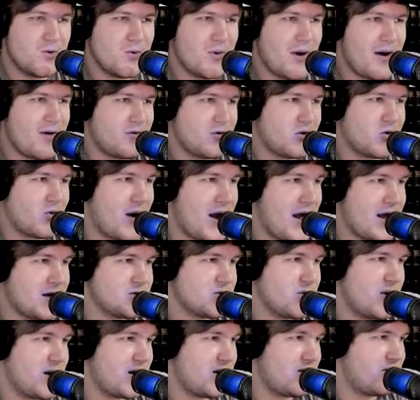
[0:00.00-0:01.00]
who have
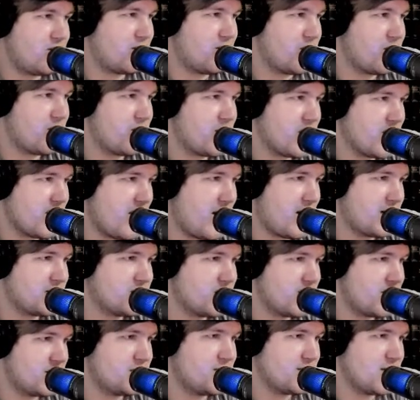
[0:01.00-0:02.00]
graduated from
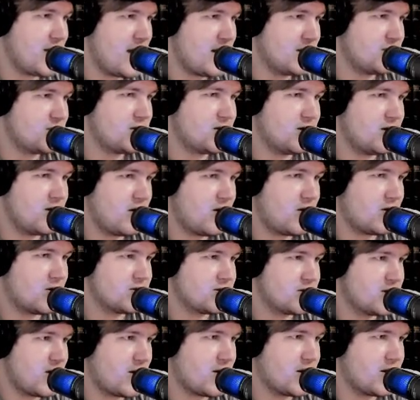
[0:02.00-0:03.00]
theological education and
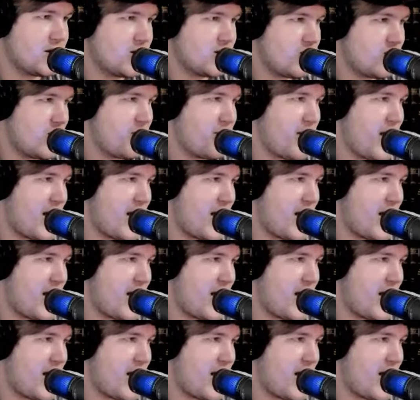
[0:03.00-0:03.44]
are studying to be a